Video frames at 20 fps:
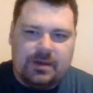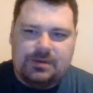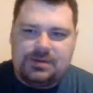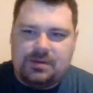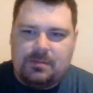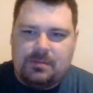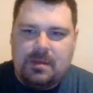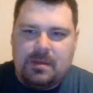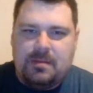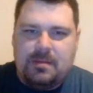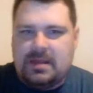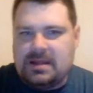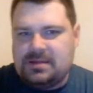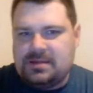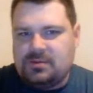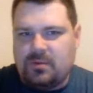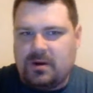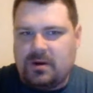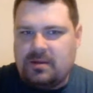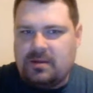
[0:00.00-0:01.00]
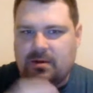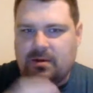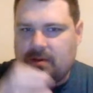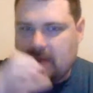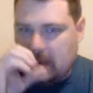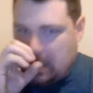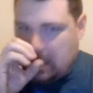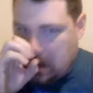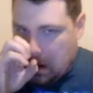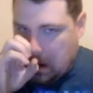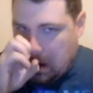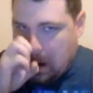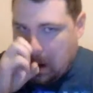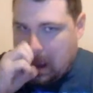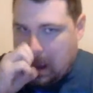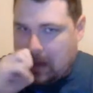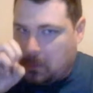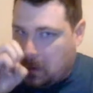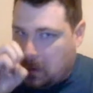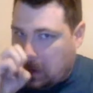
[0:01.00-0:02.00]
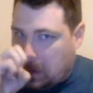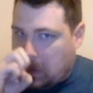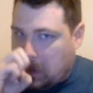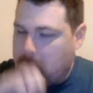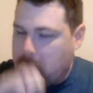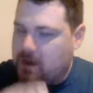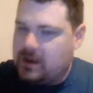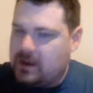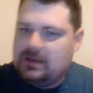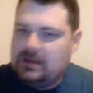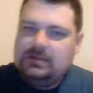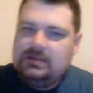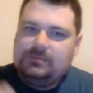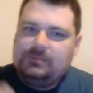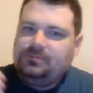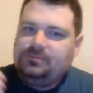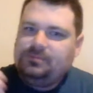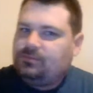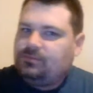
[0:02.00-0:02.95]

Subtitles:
So maybe that's why they're like, oh, I don't really want to.